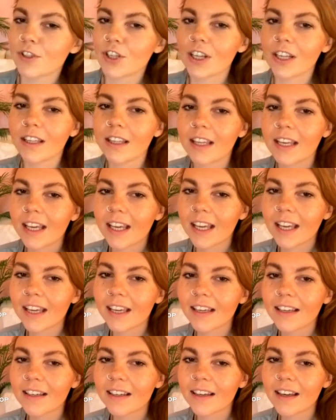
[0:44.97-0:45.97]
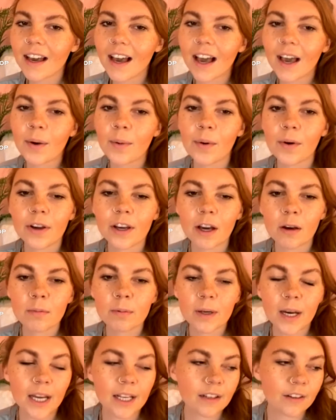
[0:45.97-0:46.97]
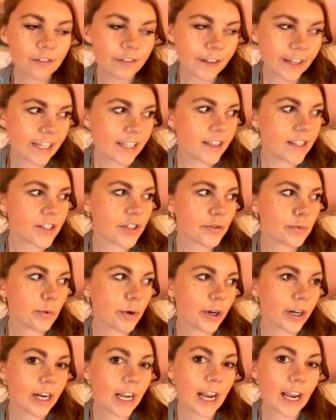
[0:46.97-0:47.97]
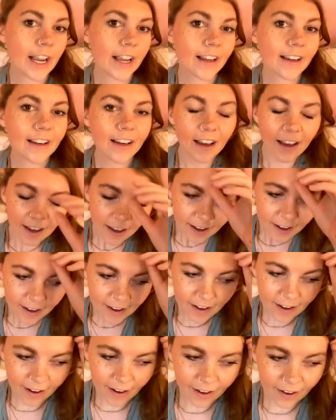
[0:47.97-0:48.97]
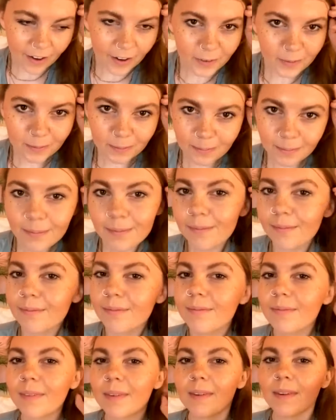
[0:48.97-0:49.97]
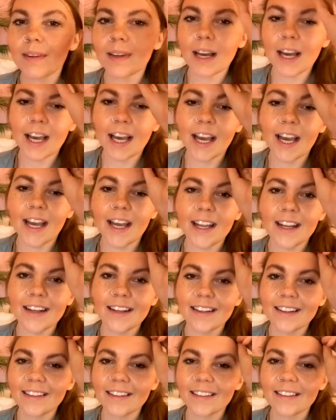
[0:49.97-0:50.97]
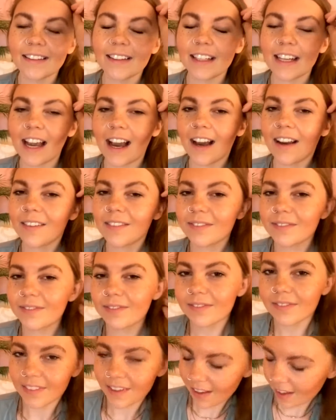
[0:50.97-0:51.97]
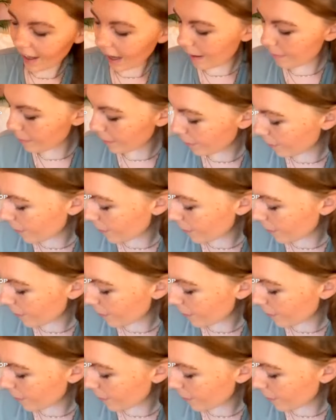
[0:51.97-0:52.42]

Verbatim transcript: chilling. I woke up kind of late this morning. Um, and yeah, I'm,